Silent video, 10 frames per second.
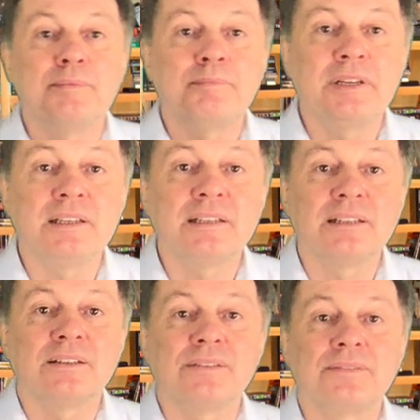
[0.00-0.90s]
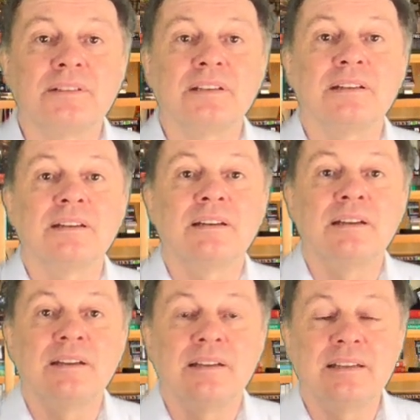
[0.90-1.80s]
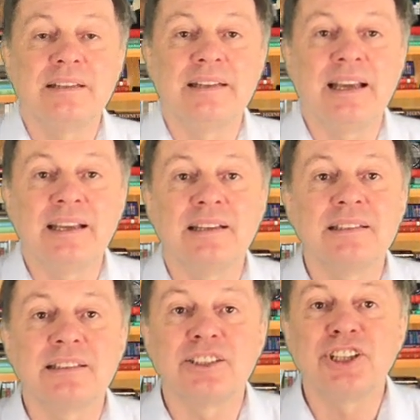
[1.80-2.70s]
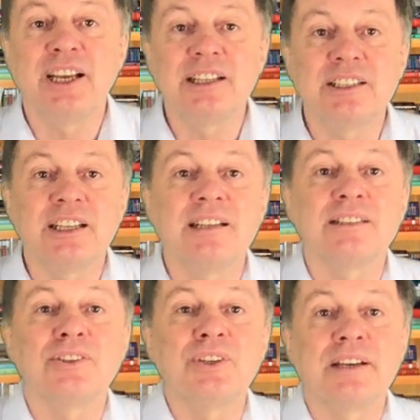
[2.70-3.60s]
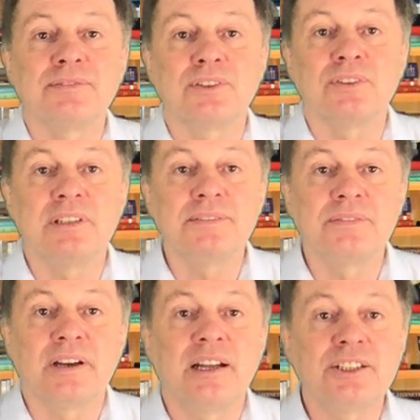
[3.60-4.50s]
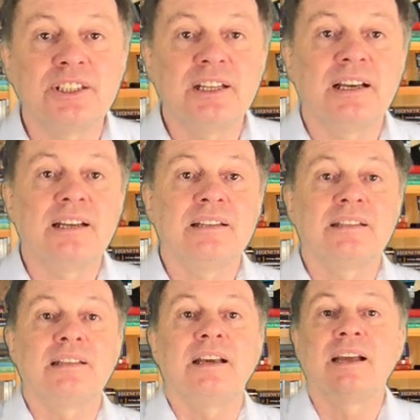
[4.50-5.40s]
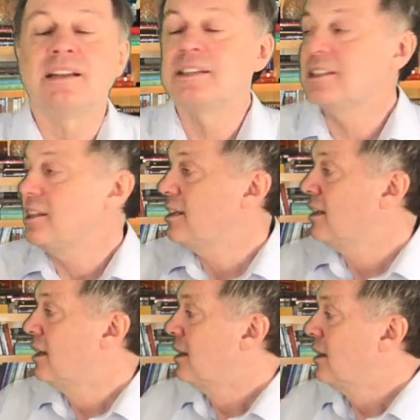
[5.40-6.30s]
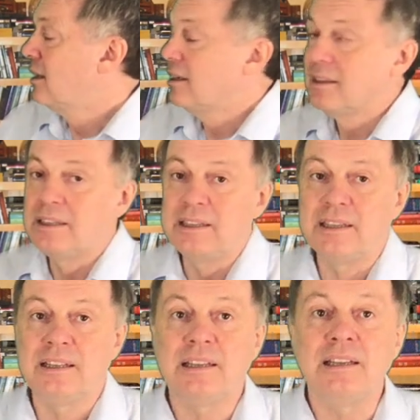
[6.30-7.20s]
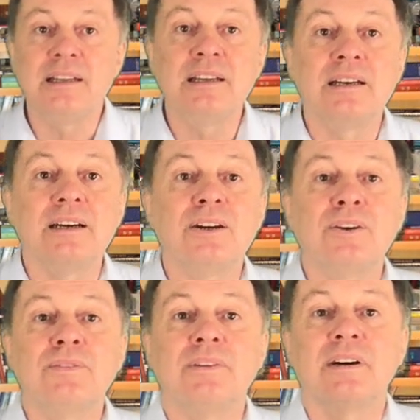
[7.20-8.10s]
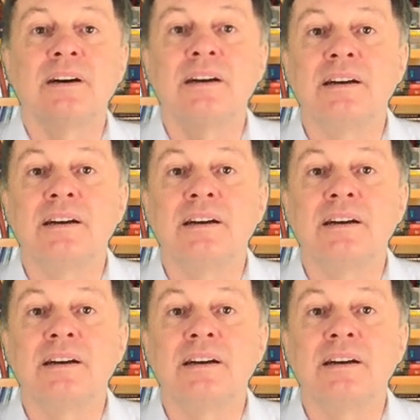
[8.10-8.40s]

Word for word: period of the day is changing. So you have to differentiate the energy dE over